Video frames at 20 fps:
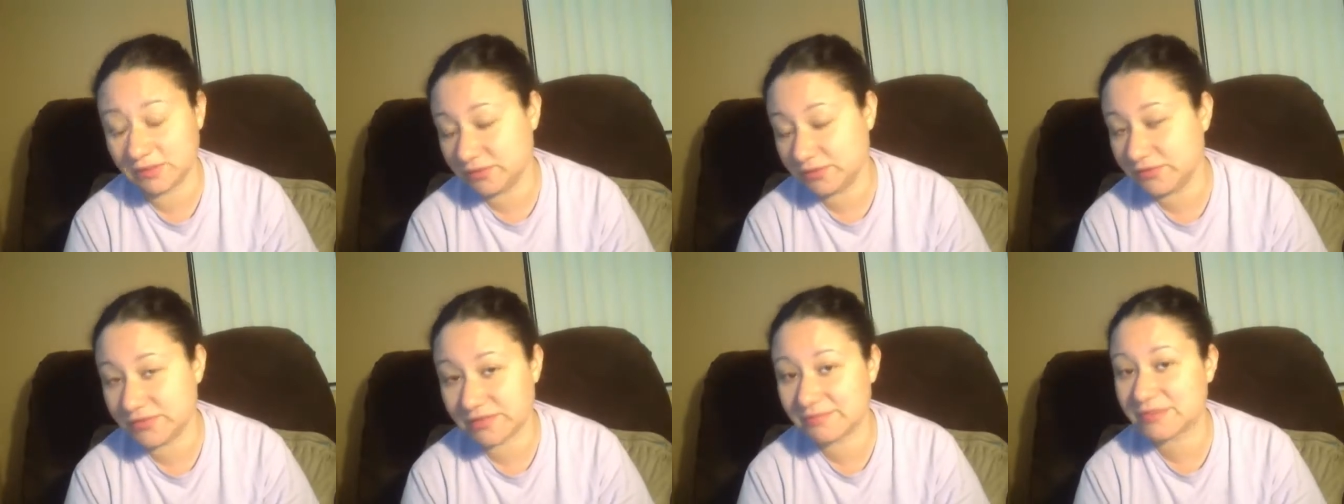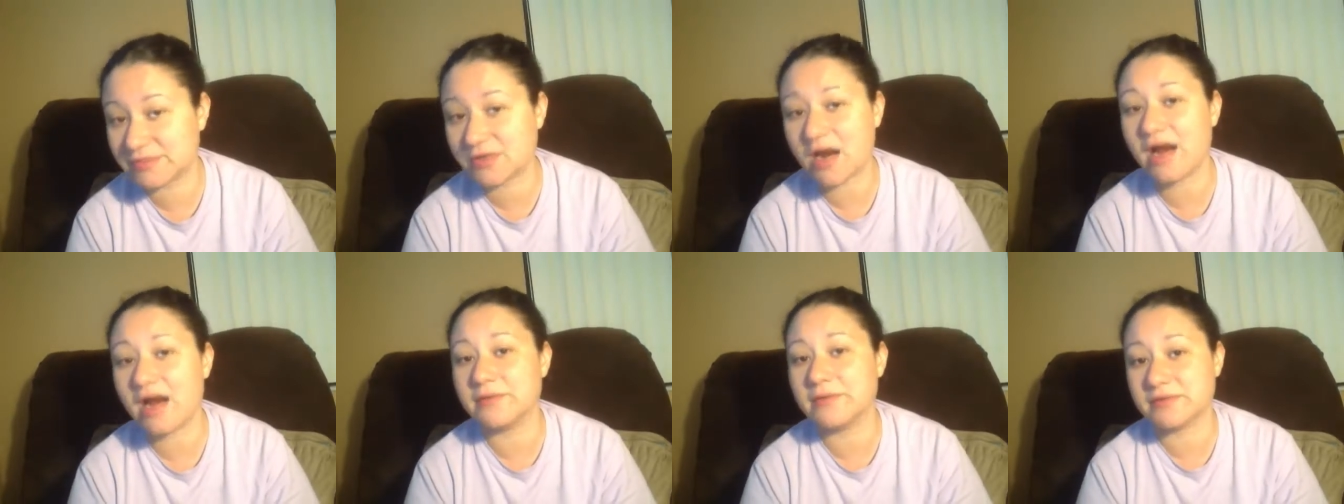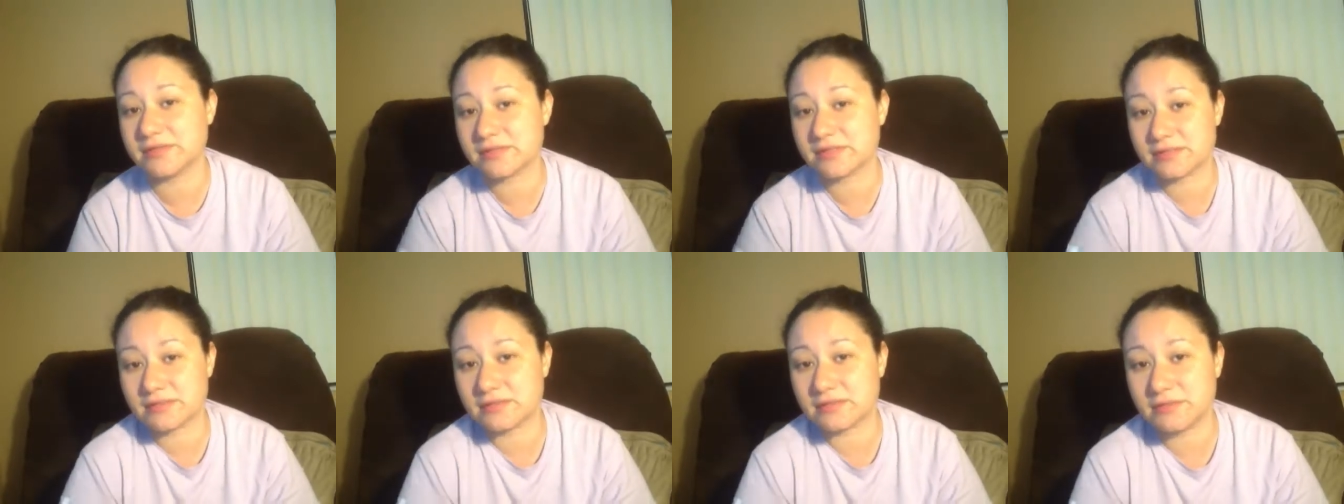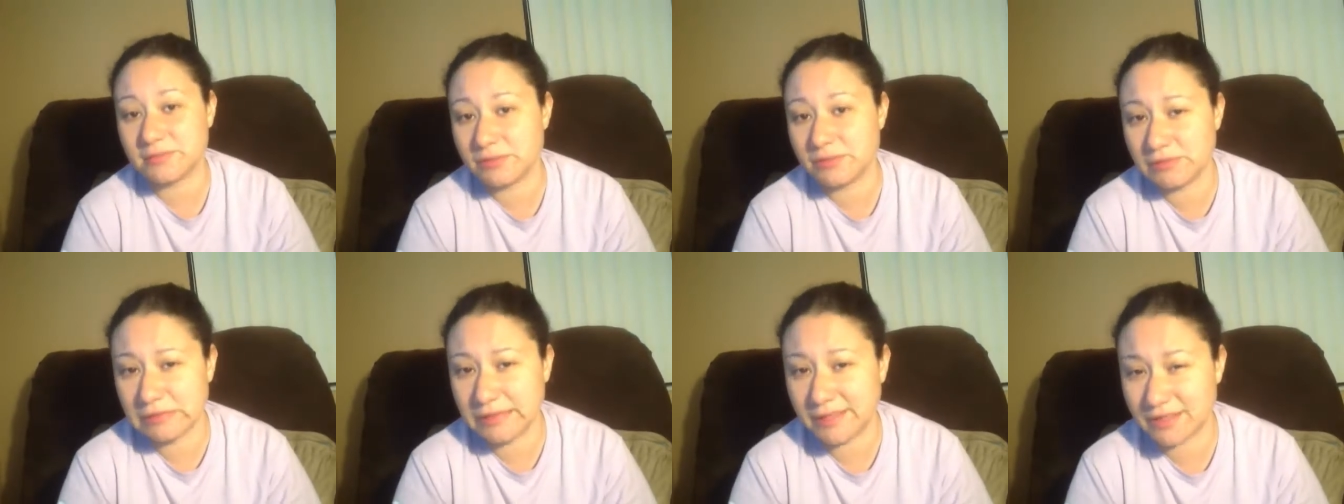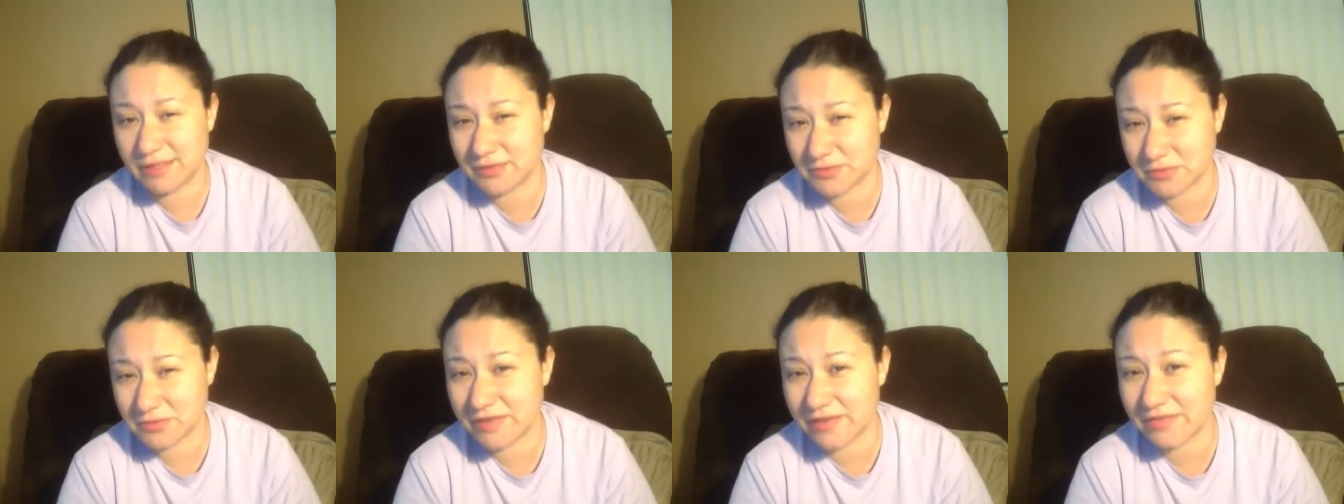lose subscribers because nobody really
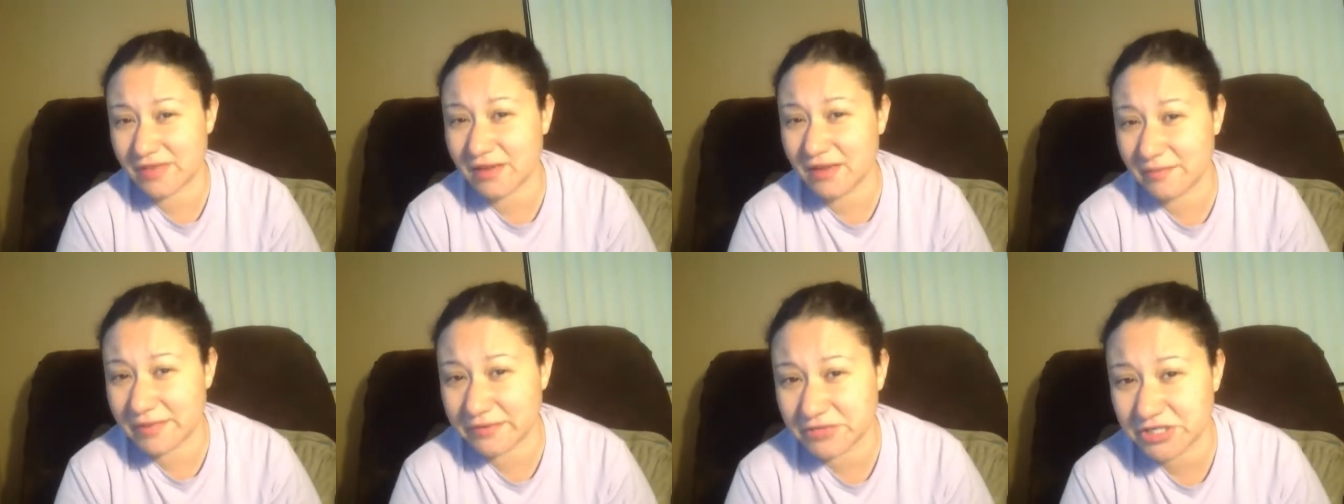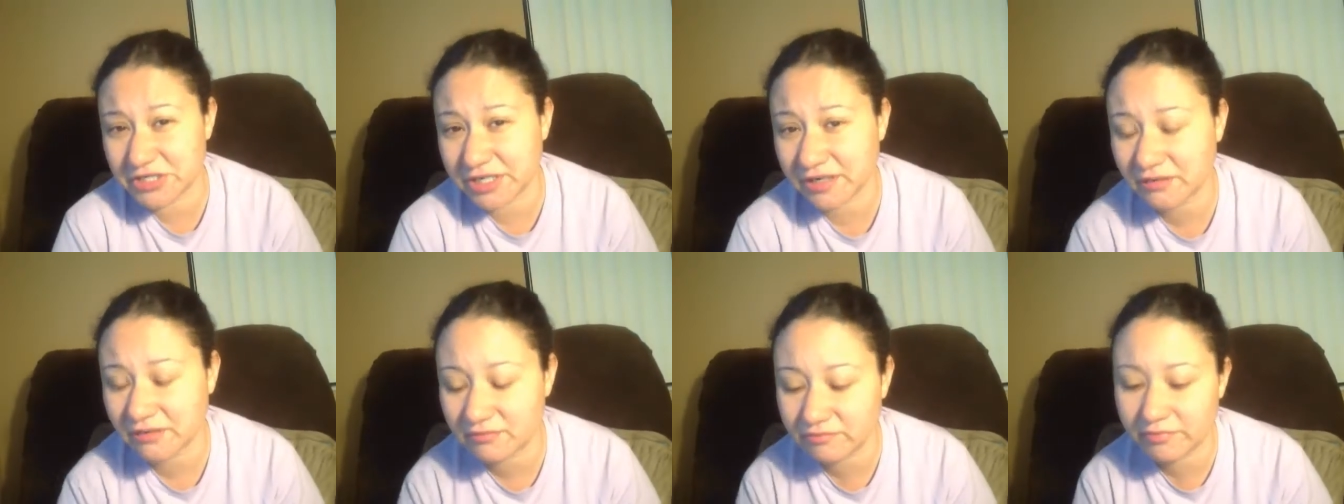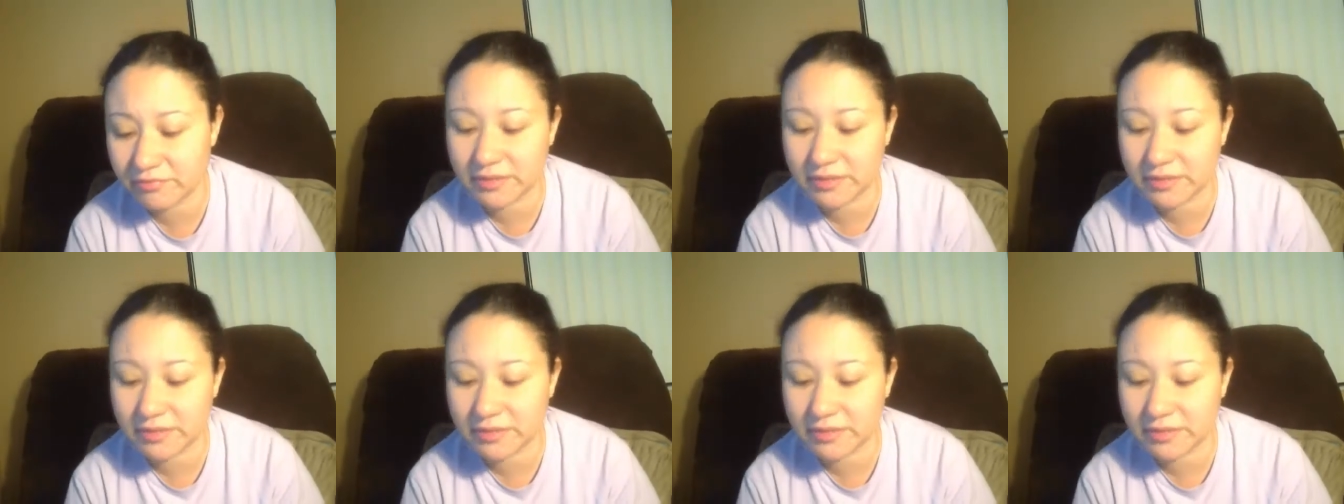cares what I think about shit.